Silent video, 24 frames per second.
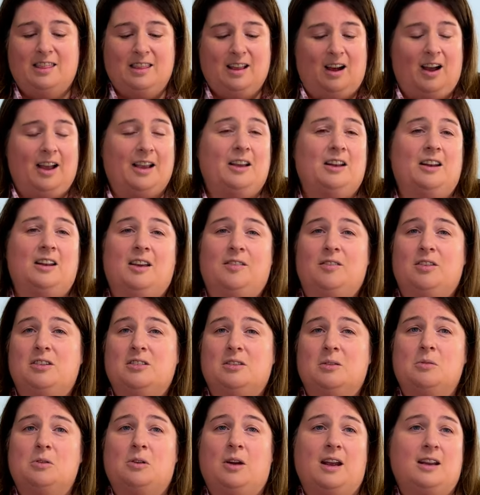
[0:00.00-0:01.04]
I'm going to give you
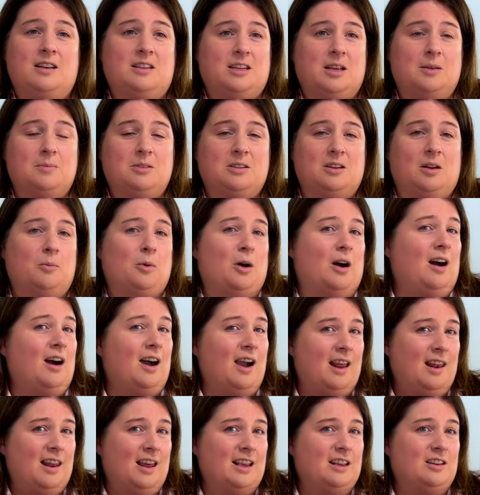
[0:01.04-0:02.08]
some great tips on what
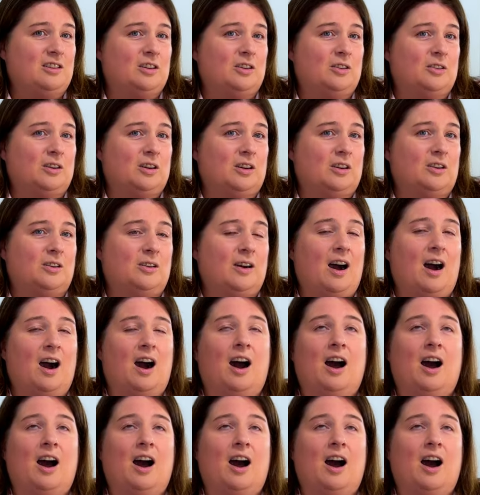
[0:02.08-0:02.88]
I like to grow.